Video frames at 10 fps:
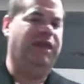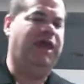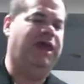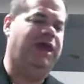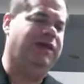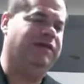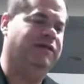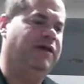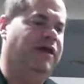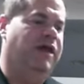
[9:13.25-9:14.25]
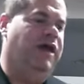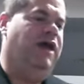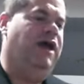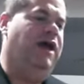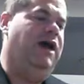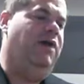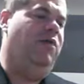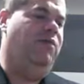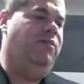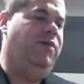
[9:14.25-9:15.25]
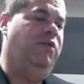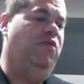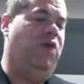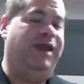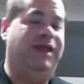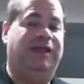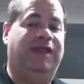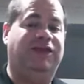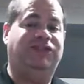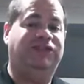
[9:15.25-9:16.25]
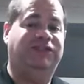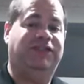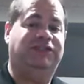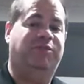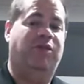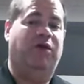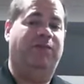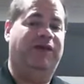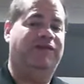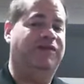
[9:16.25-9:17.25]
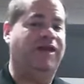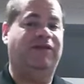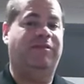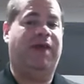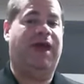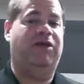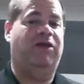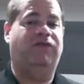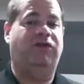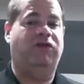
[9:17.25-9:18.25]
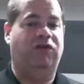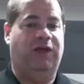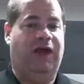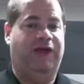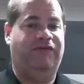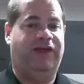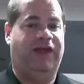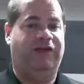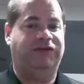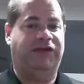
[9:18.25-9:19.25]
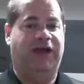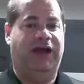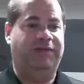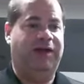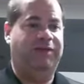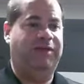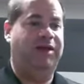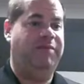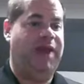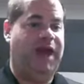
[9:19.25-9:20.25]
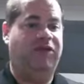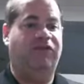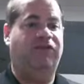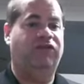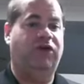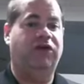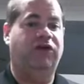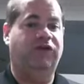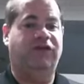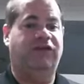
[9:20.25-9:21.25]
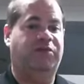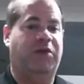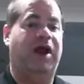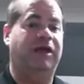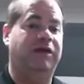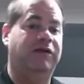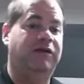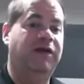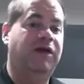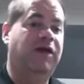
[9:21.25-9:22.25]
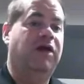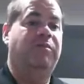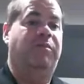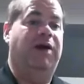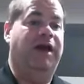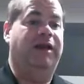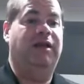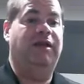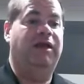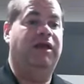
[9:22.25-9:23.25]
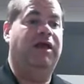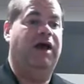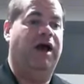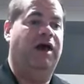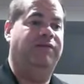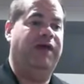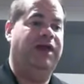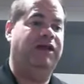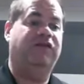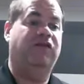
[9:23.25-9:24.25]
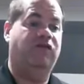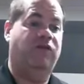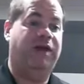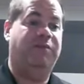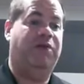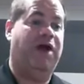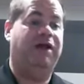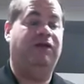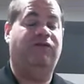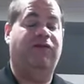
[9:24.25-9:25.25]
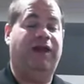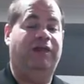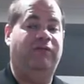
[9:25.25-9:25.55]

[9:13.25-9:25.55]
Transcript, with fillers: And but what it teaches us more, because it doesn't matter if you do live sales or not. I mean, it matters if you're going to use this product. But um, and it's a great product for that.